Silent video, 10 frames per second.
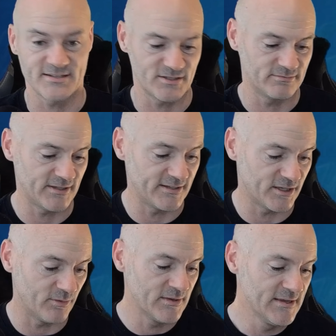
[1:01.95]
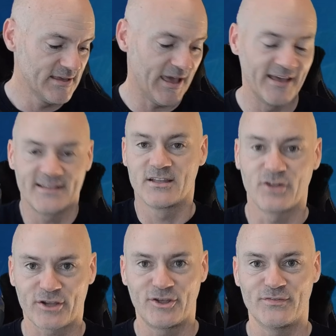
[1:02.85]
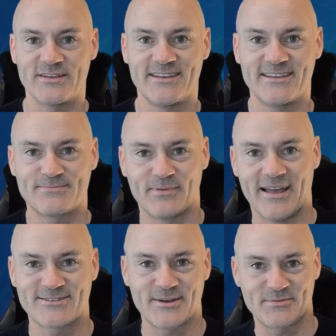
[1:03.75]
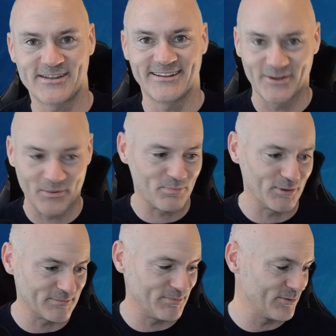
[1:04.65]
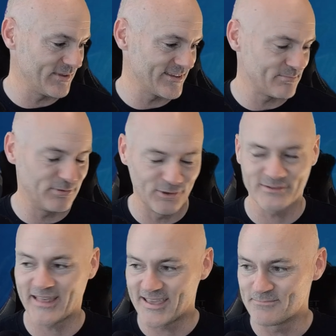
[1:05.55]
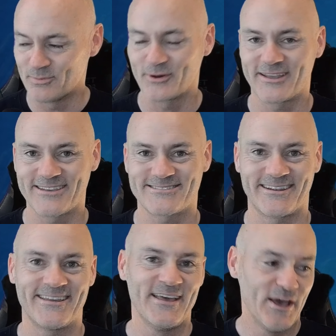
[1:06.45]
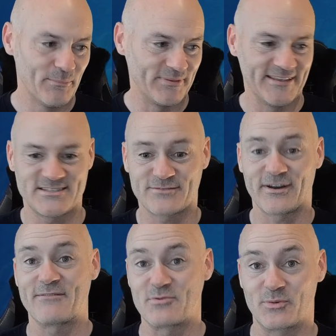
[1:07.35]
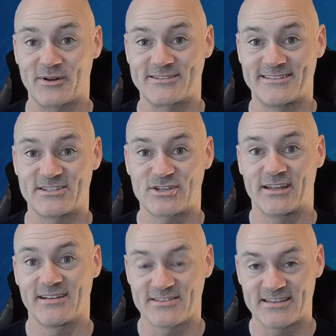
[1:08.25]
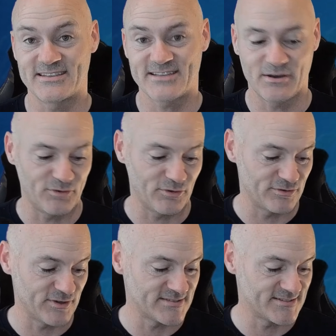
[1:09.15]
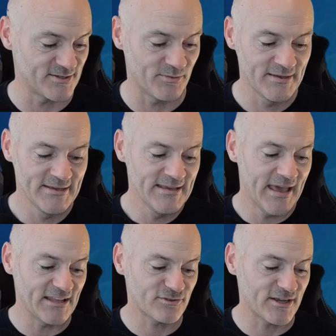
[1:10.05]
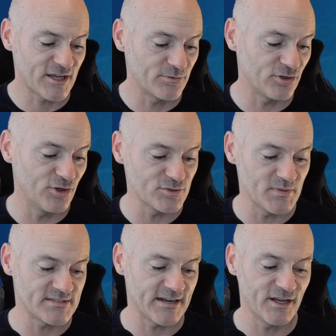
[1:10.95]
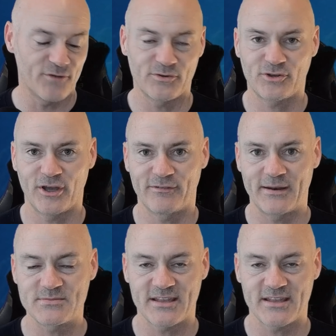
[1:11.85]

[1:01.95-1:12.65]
So there you go. Uh, not a Q V C uh, shopping channel. I know I plugged, about, yeah, plugged a book yesterday, but this is for everyone who watches this channel as a discount if you're interested. So uh, let's crack on with the news, and we'll start off with Tyler Adams.